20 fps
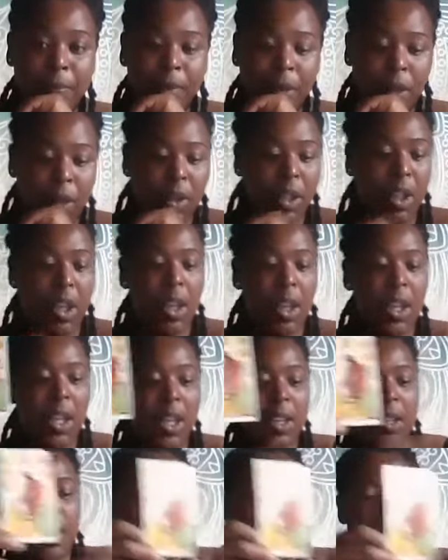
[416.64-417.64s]
Okay,
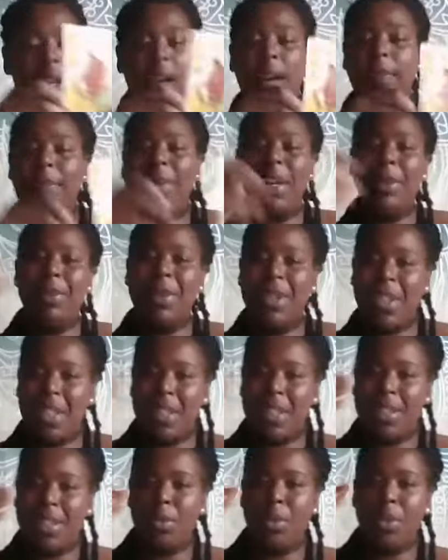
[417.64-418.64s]
and maybe this
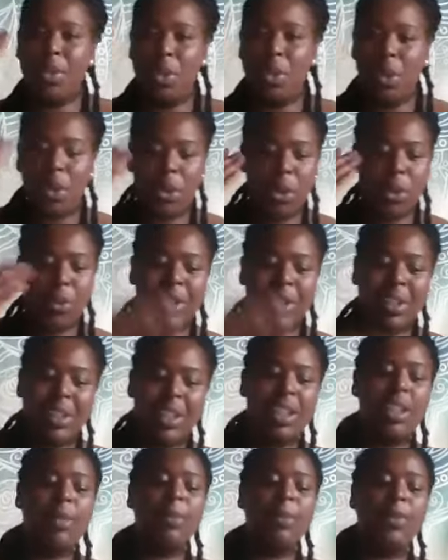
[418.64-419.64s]
is what's got you in
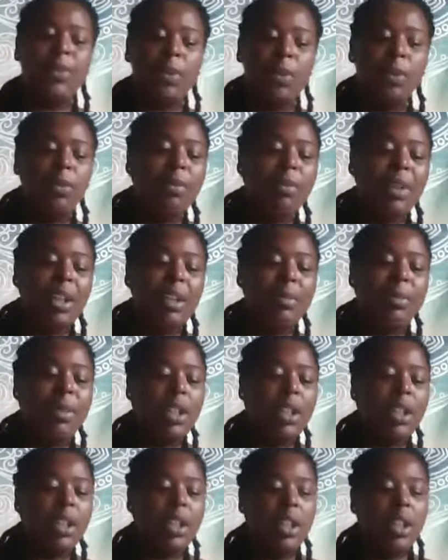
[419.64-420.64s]
deep thought.
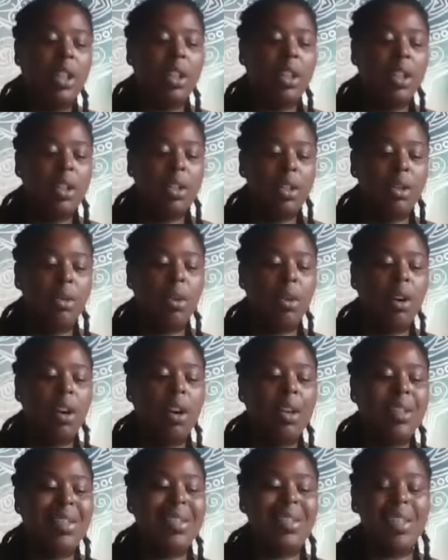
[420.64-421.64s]
Maybe you
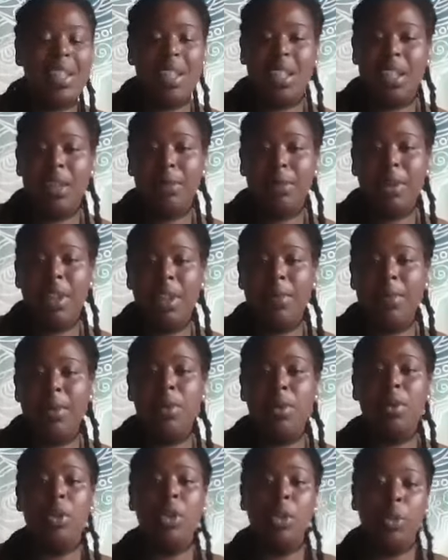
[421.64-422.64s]
are seeing people
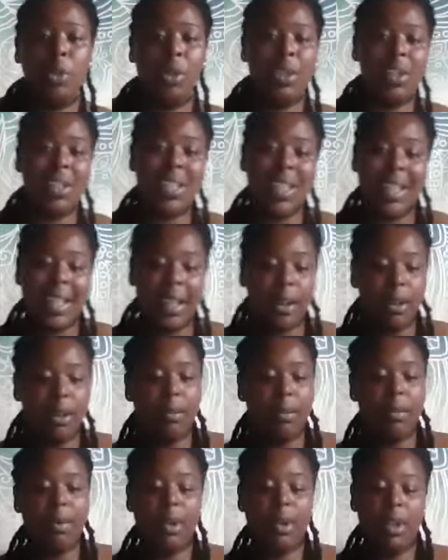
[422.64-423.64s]
who you want to
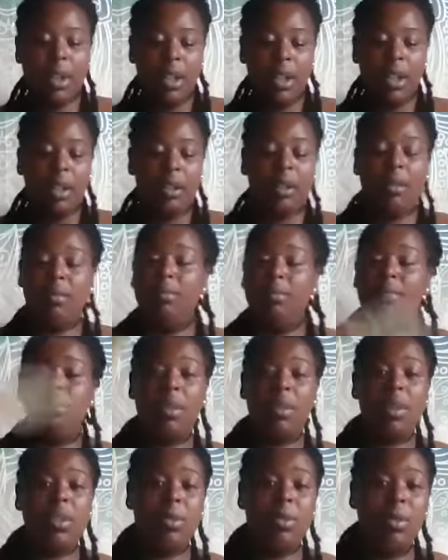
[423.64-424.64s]
help,
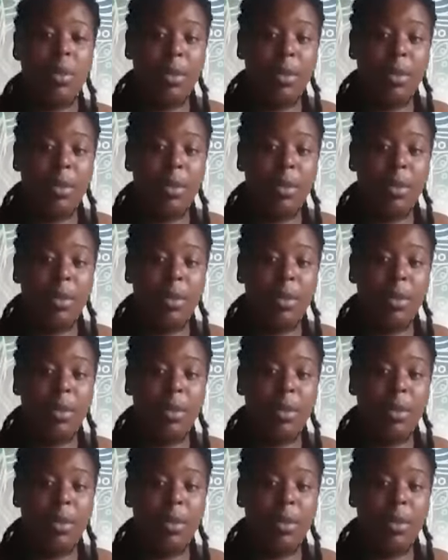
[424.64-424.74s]
possibly